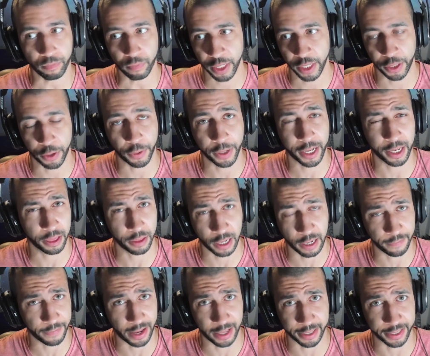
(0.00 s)
you don't get a lot
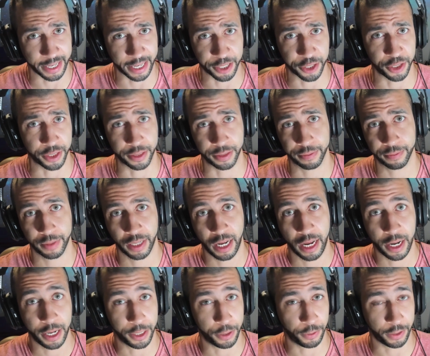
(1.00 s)
of validation.
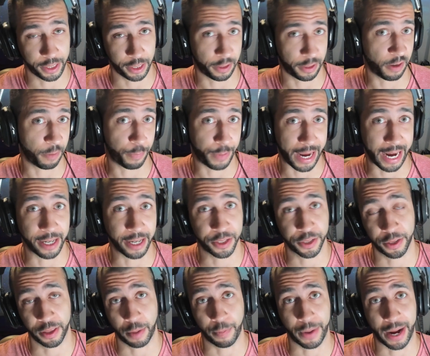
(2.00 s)
You don't get a lot of pats
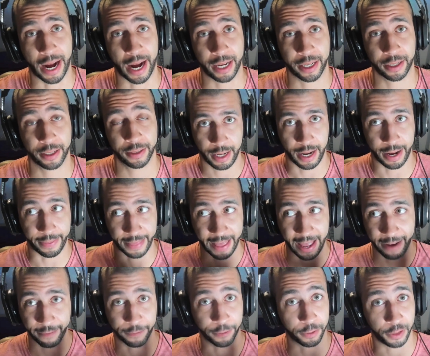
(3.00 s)
on the back. And
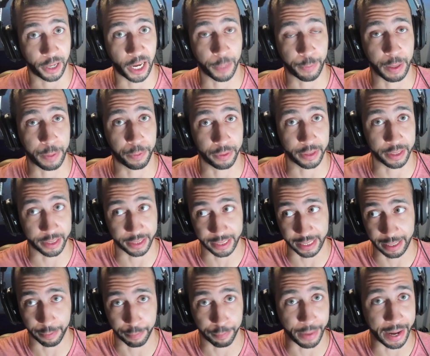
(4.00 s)
that for a lot of people is
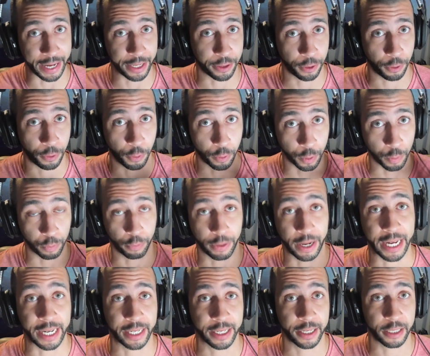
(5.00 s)
the make or
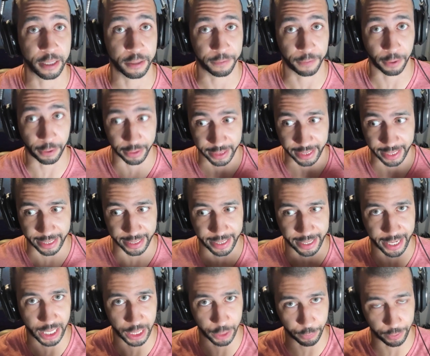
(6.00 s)
break as far as
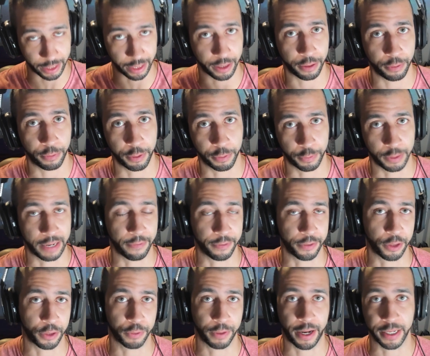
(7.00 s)
continuing with whatever
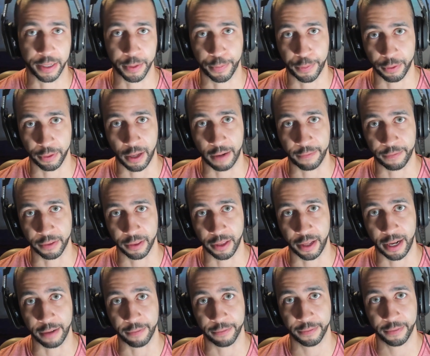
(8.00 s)
they're trying to pull off in
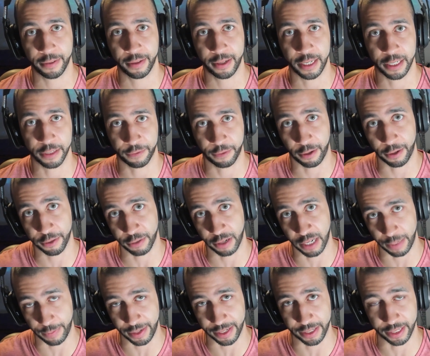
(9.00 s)
life, as far as trying
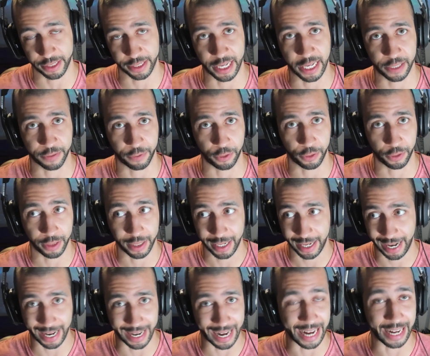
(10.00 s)
to be successful
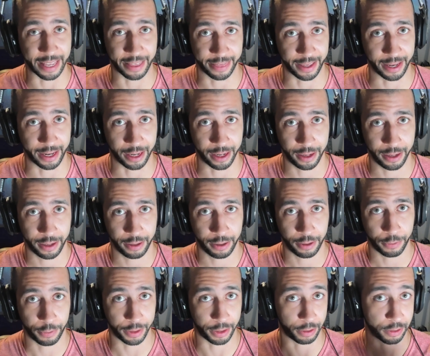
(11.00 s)
in anything.
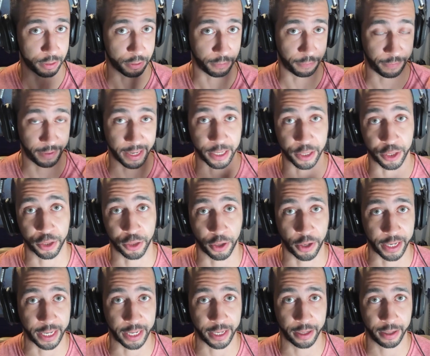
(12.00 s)
Whether it's their fitness
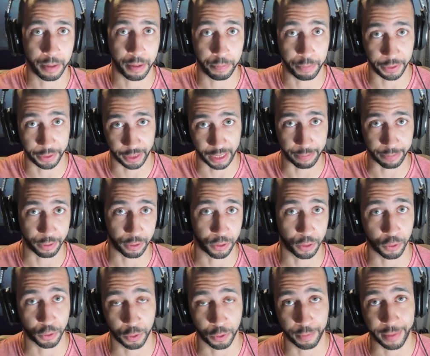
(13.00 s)
journey, building up their
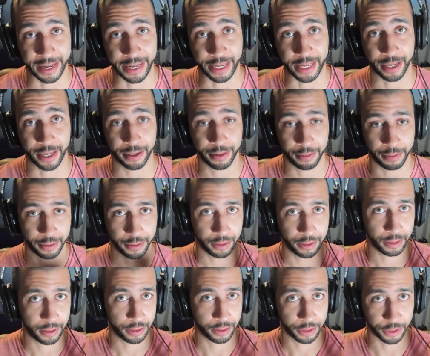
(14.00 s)
social media,
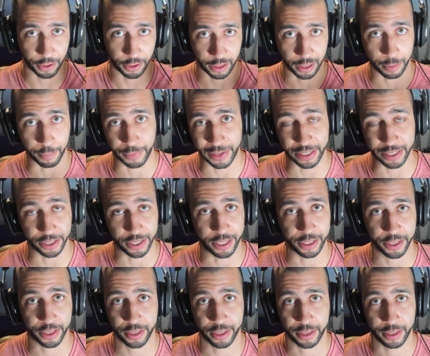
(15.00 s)
starting a
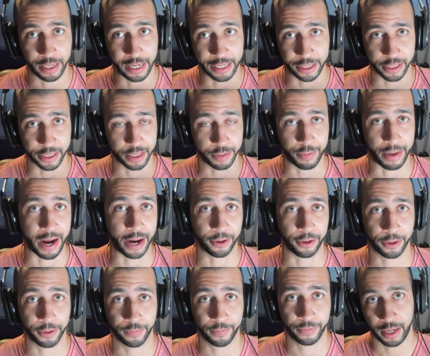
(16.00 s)
business, it doesn't
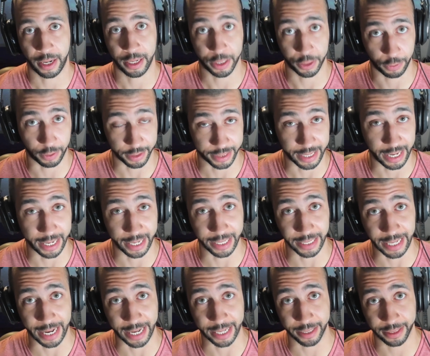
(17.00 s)
matter. And so I'll say it
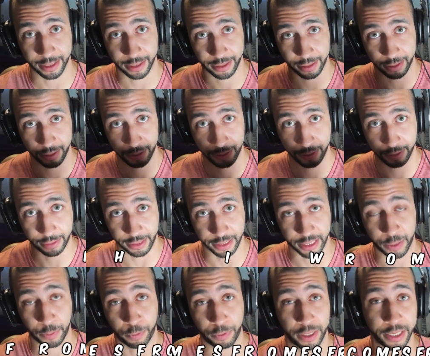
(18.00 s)
again
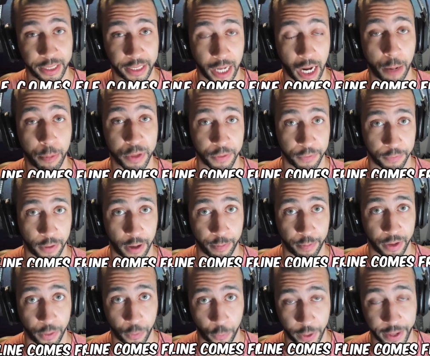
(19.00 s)
discipline comes
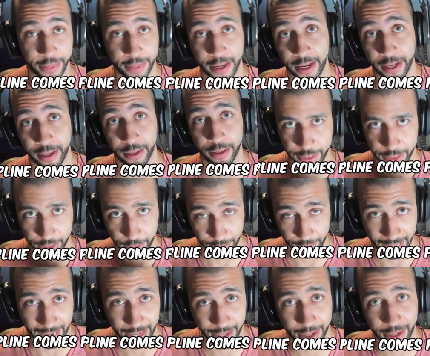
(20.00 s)
from within. You
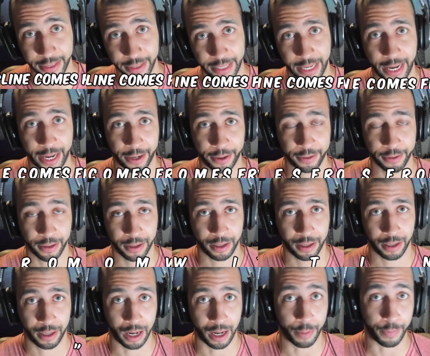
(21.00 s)
cannot care
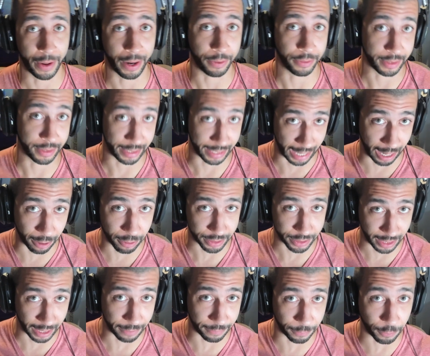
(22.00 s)
about the
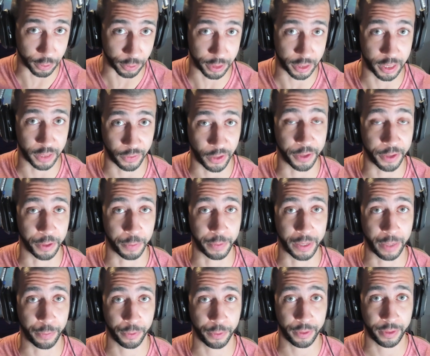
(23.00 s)
outside forces of other
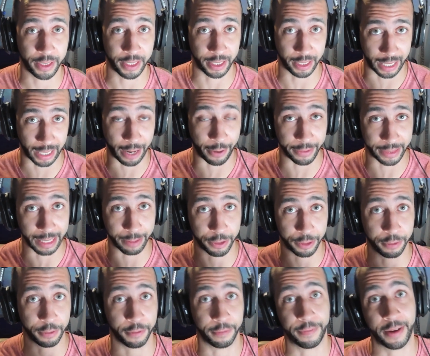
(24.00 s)
people and allowing them
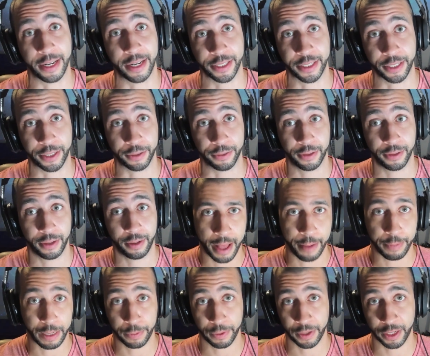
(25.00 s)
to affect you.
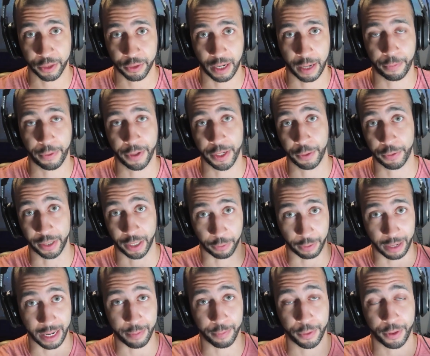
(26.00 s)
People can try and put you in a
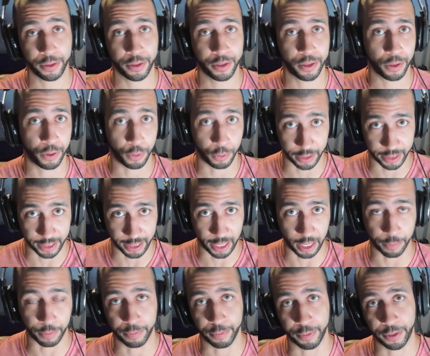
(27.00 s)
great mood or a
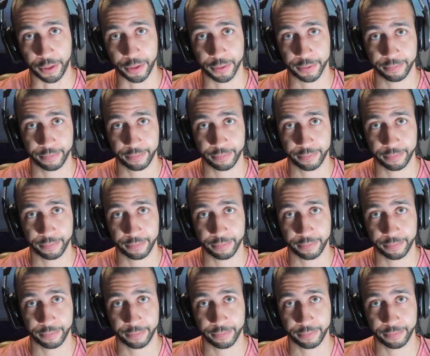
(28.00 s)
terrible mood.